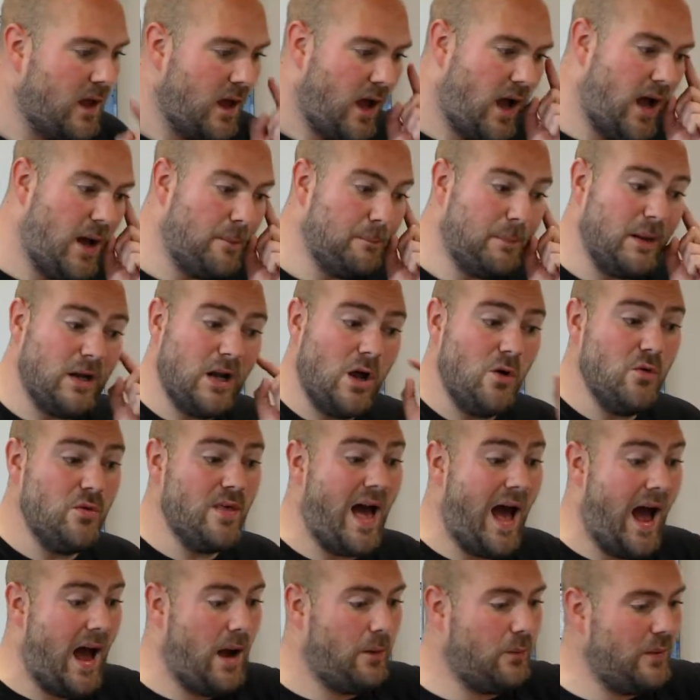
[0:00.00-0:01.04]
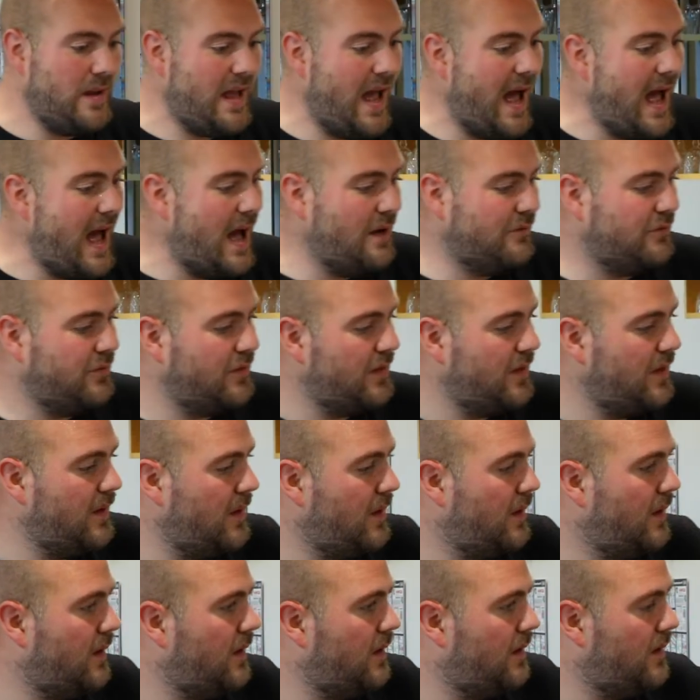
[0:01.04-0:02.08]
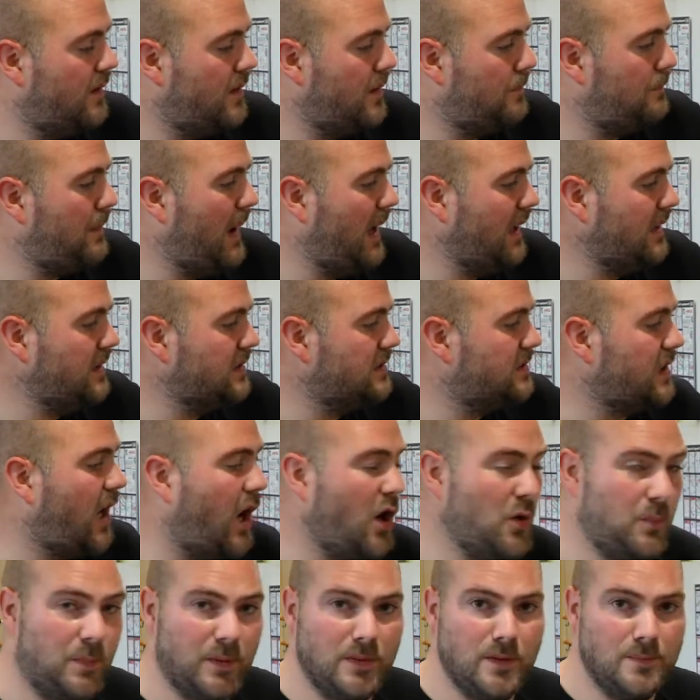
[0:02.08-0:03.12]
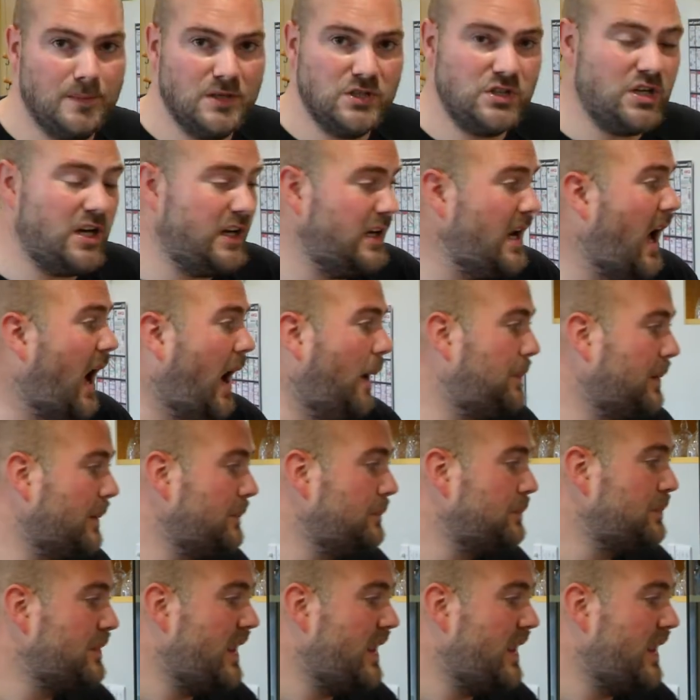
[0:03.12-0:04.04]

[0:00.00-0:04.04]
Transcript: Below that, we have the button to open the machine up.